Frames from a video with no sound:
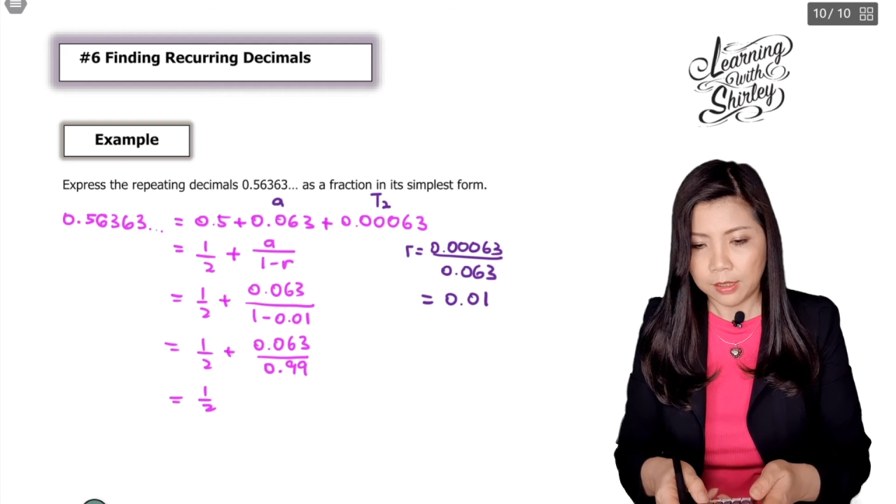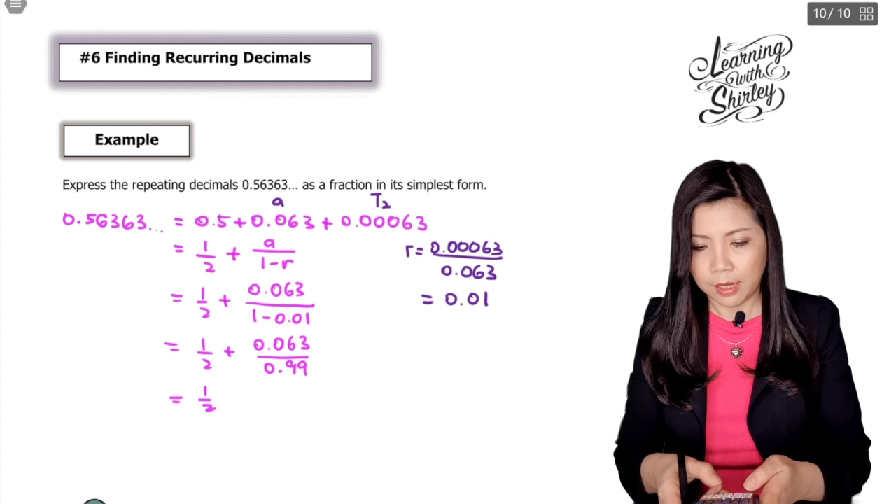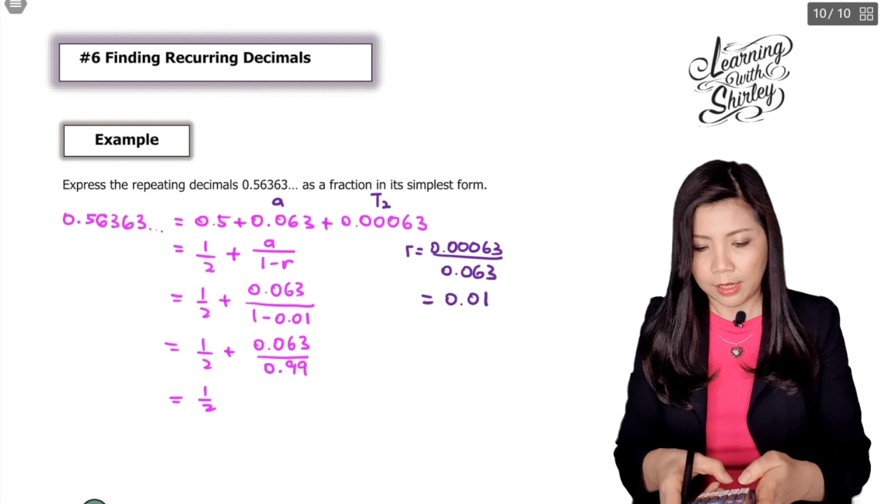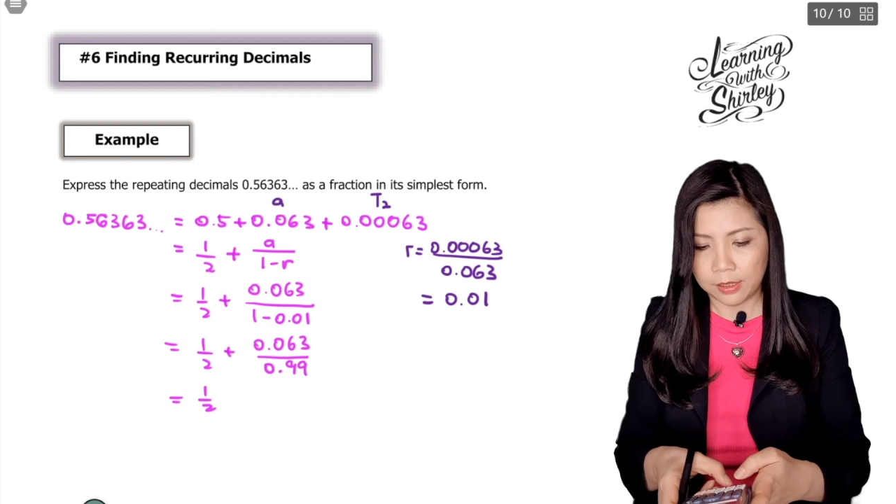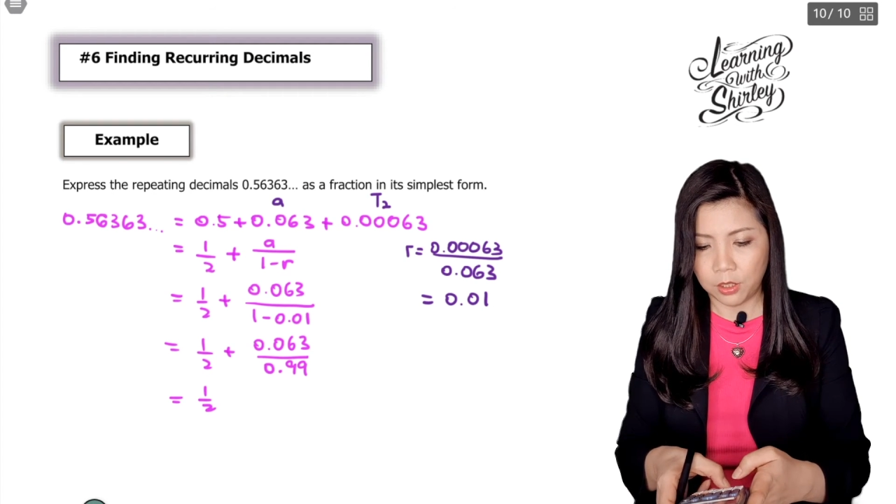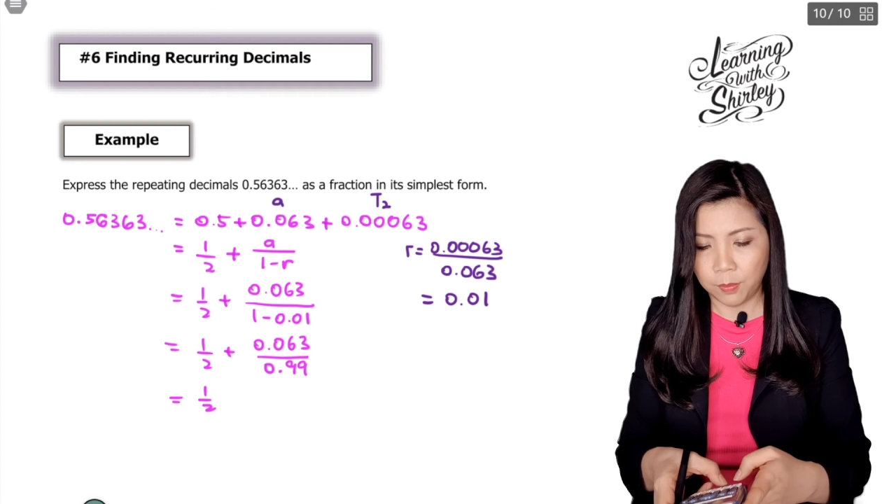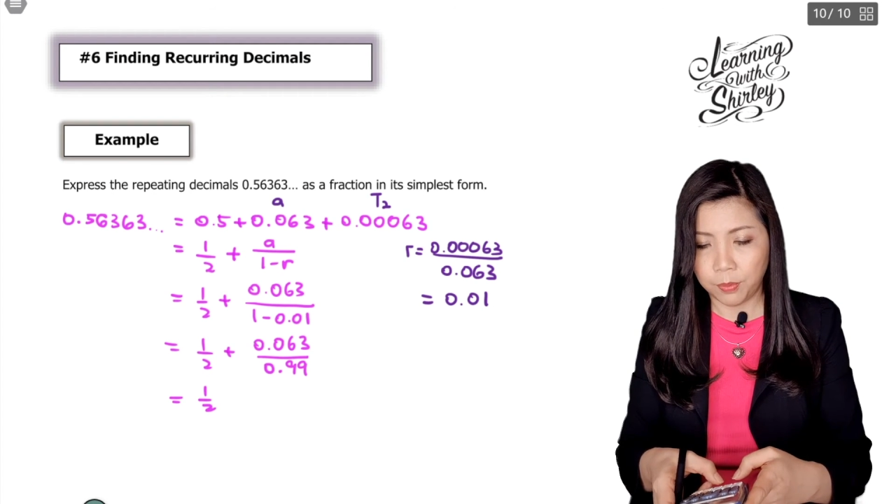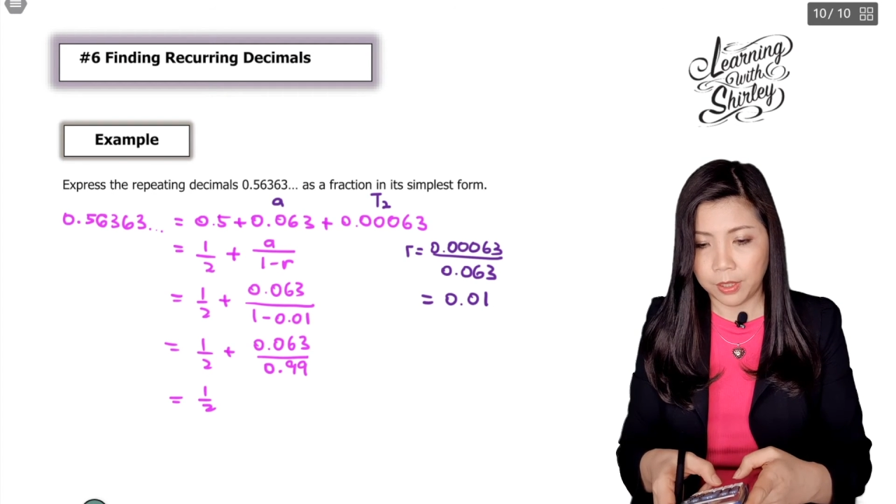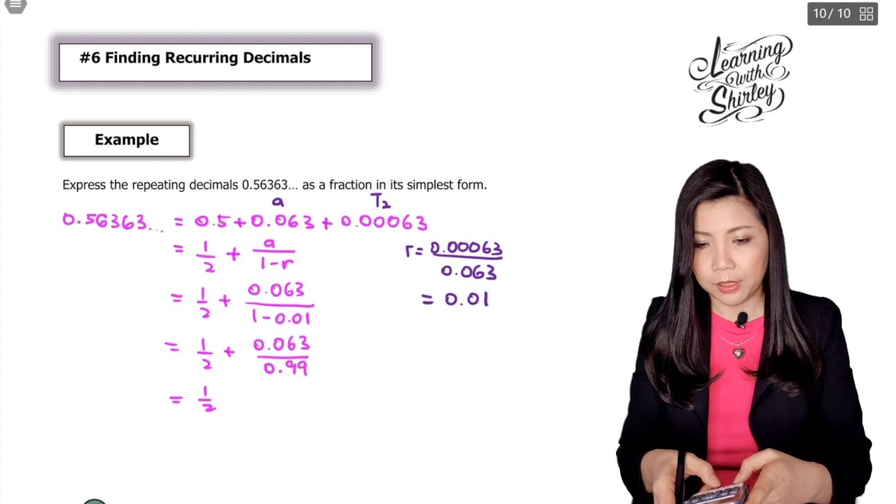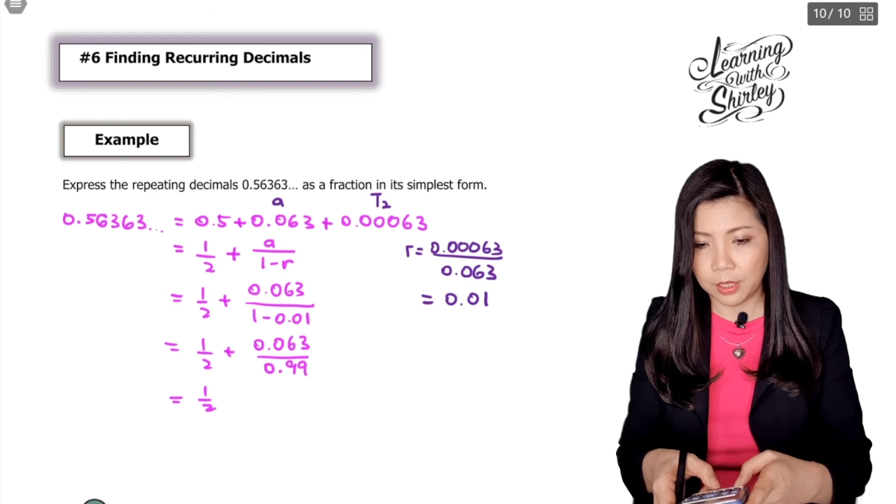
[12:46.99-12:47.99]
Okay,
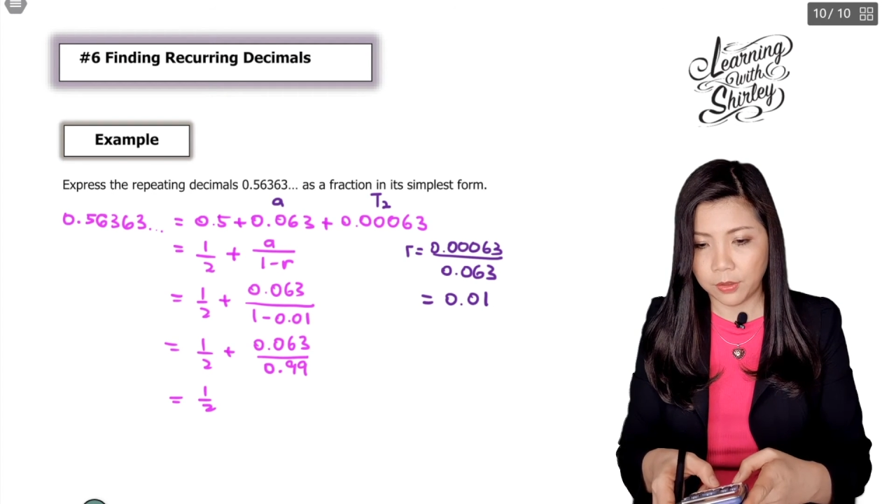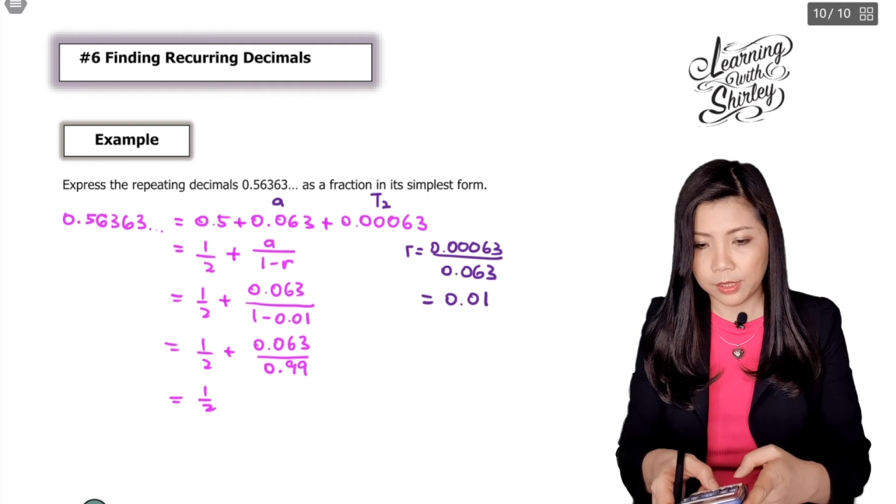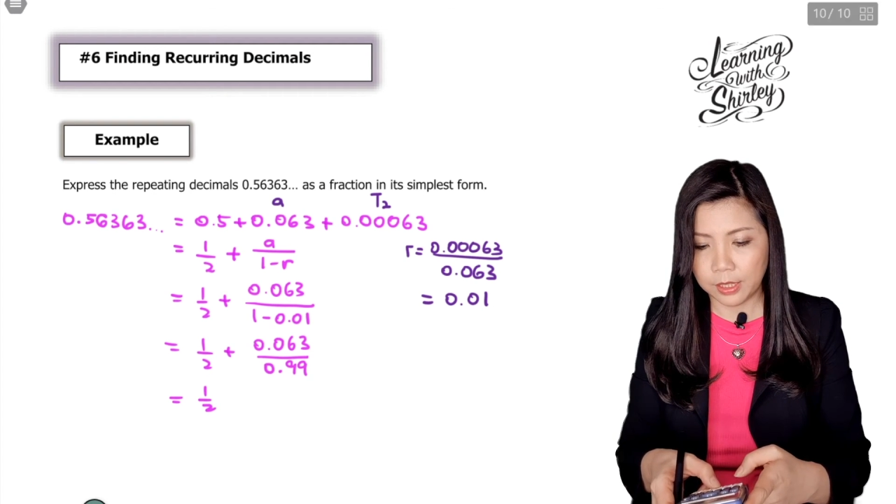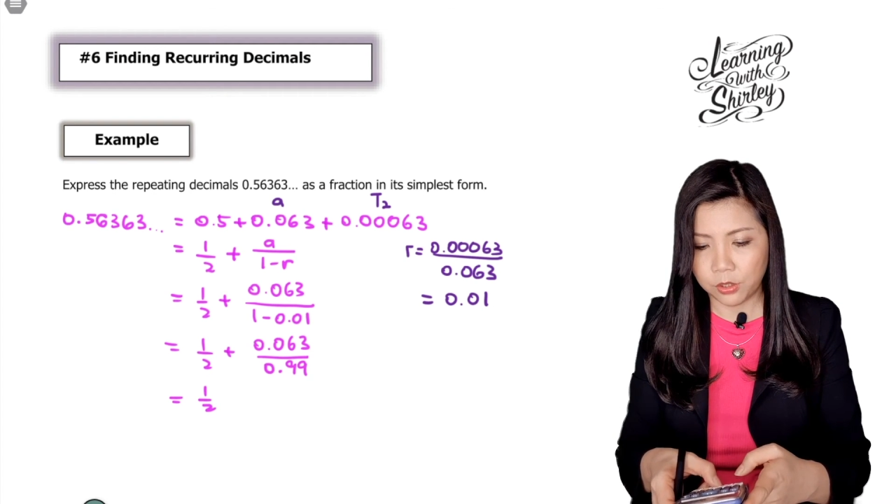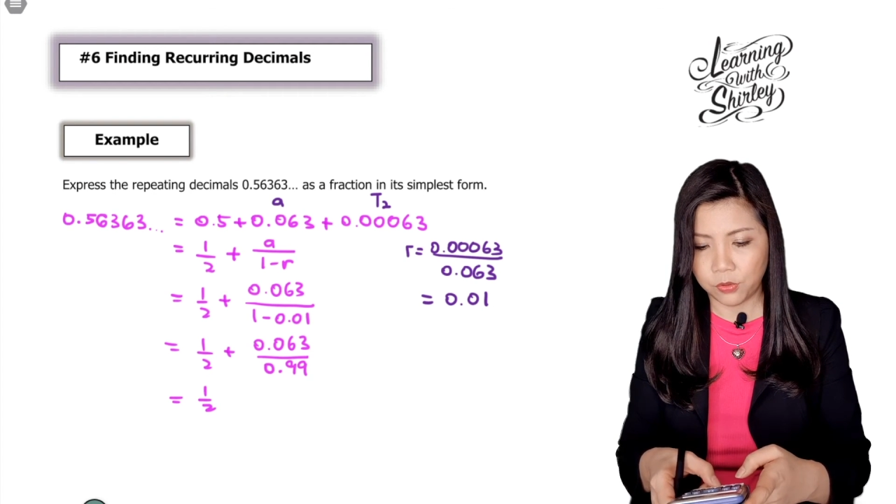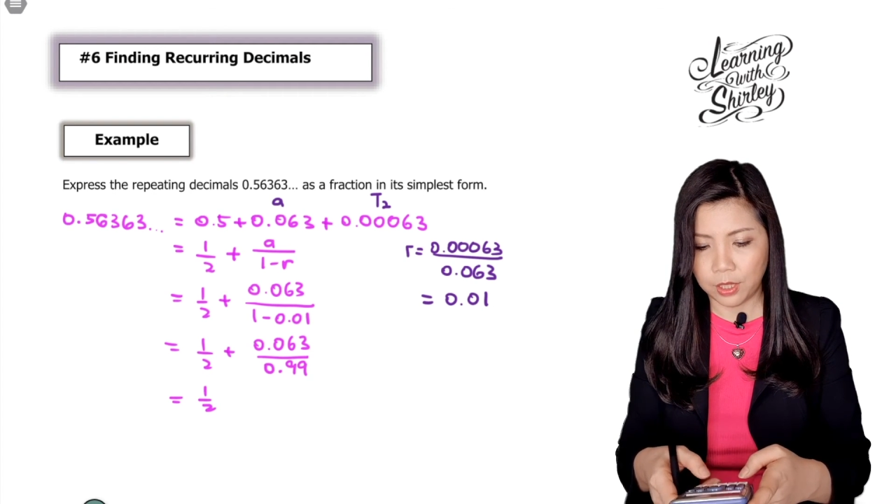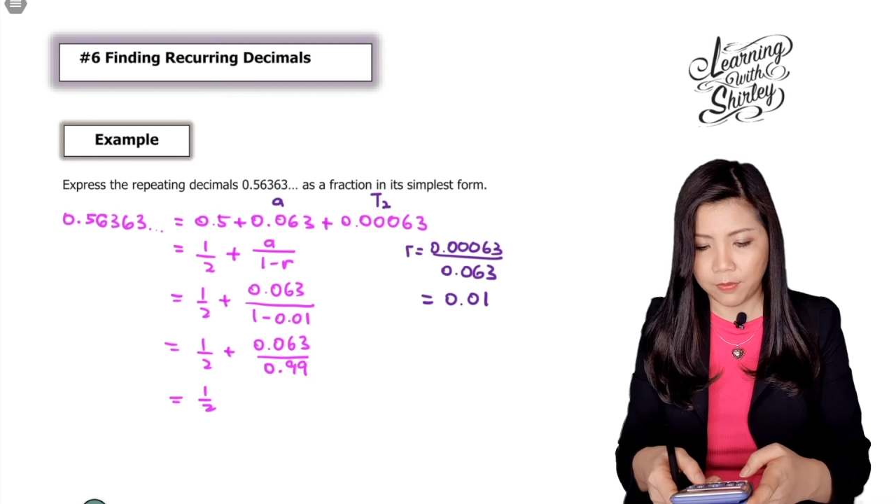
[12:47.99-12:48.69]
0.063